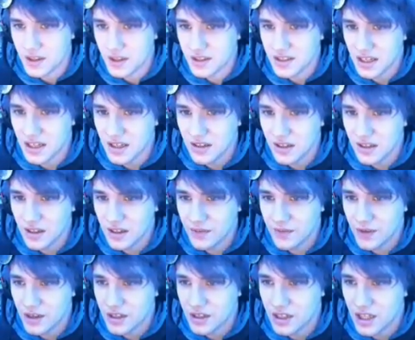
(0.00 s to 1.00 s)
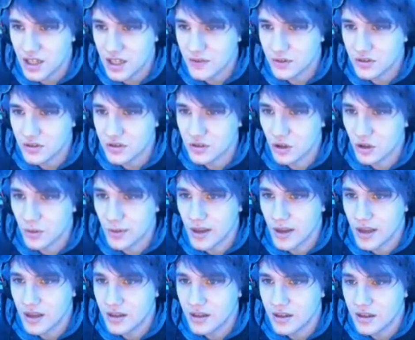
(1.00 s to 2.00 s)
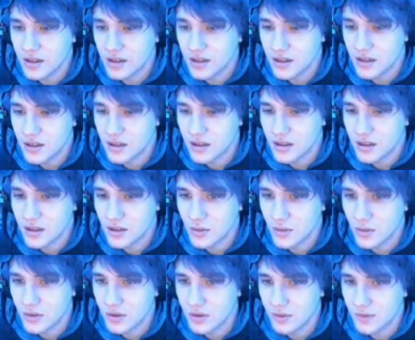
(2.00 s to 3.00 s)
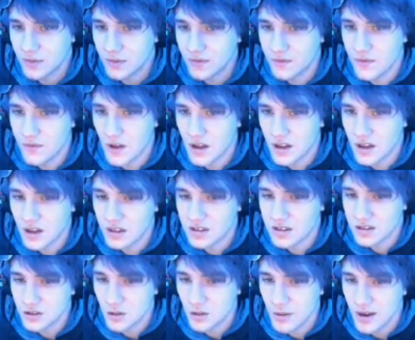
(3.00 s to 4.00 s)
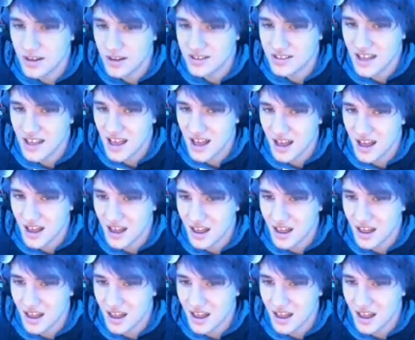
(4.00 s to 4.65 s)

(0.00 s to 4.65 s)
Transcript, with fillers: Oh. Uh, here, I'll just mute. Snowman. What the fuck kind of snowman is that?